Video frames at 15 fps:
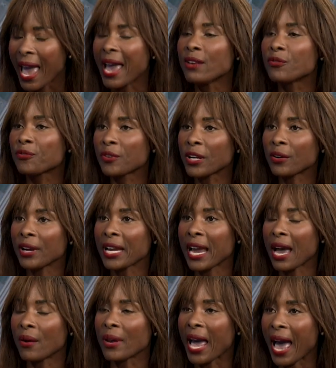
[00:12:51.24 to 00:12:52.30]
and figuring
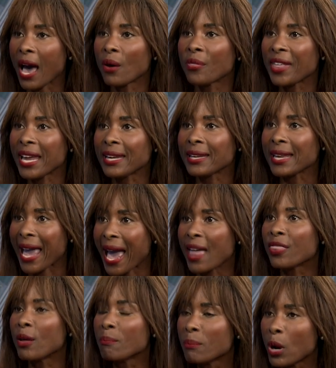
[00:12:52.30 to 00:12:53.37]
out how they can
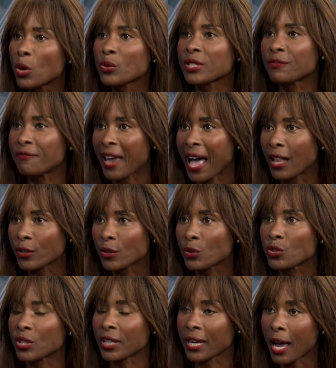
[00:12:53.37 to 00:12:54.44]
add the most value
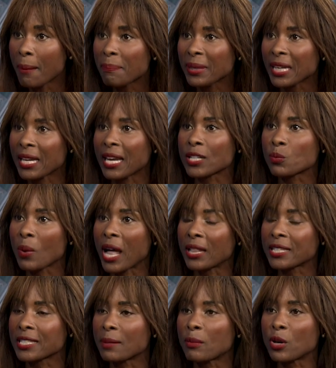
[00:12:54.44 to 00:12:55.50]
to the company as well
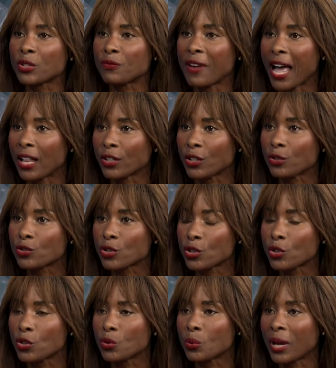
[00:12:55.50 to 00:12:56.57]
as the most value to,
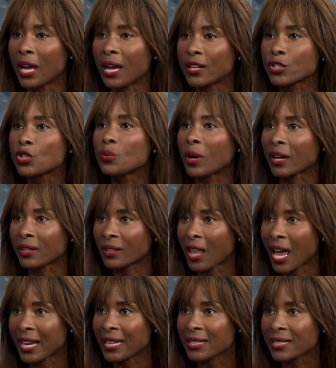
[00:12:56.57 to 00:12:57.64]
uh, to our
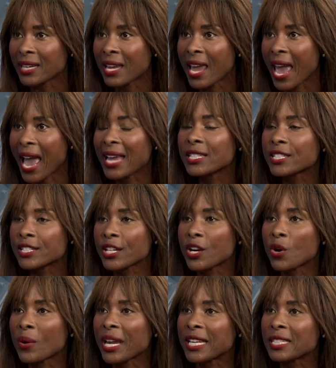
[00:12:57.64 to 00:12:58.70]
clients. And
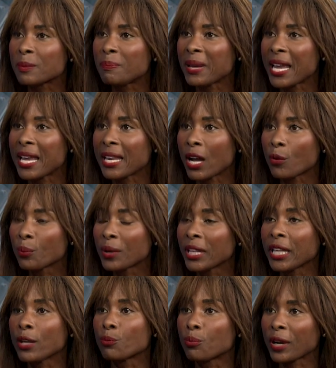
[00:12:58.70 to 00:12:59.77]
so it's been a
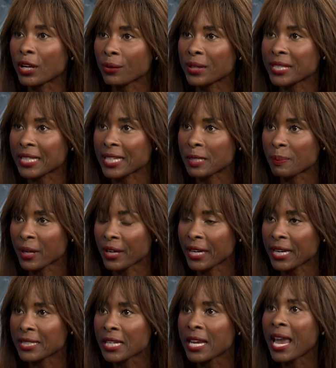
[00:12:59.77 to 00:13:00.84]
really rigorous experience